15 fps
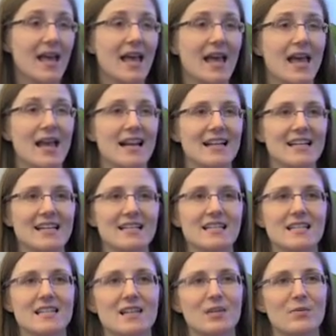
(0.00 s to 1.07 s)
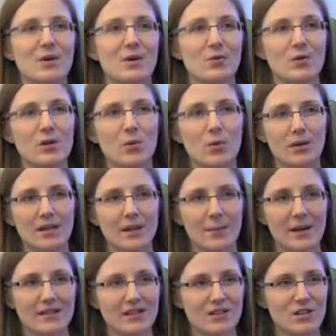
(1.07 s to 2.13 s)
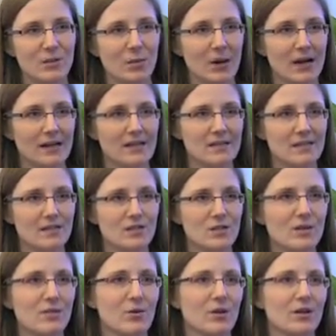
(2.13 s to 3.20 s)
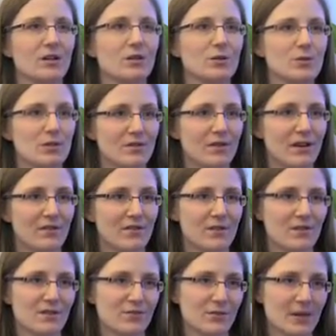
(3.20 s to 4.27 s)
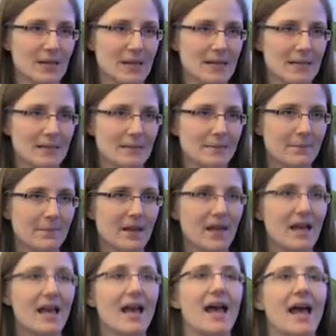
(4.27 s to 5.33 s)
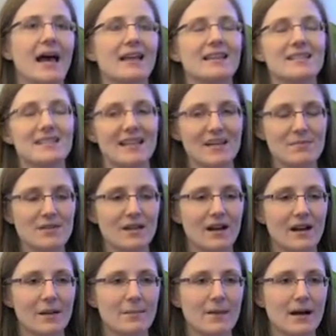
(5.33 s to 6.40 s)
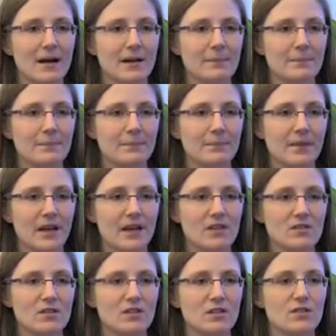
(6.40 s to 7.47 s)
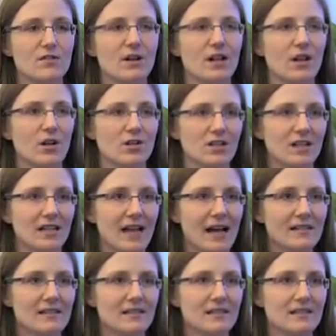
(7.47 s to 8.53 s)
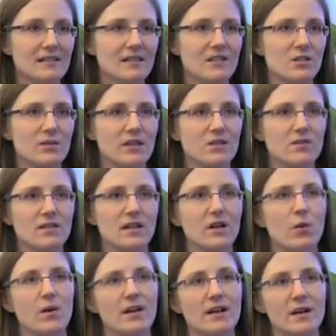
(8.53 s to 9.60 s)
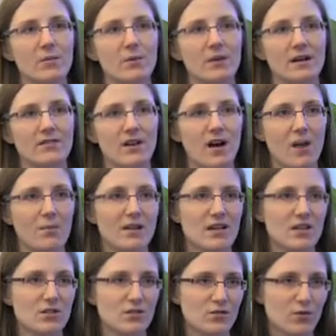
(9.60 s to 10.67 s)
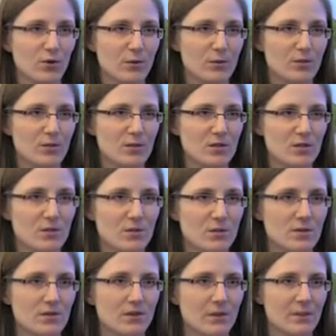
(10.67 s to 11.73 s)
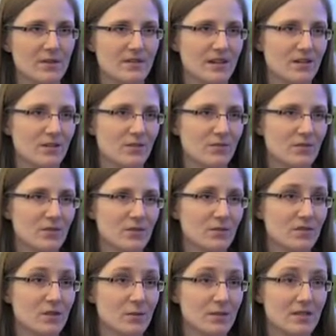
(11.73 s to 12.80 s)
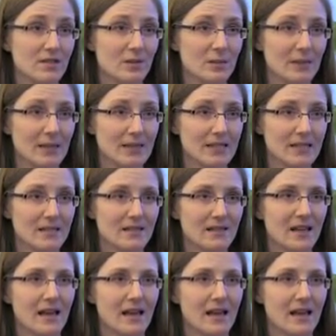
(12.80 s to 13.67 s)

And I needed to think about reworking my teaching practices to be more inclusive of their different needs. At the same time, I used to teach very large classes, and so I used to get quite a number of accommodation forms from students from the Center for Students with Disabilities.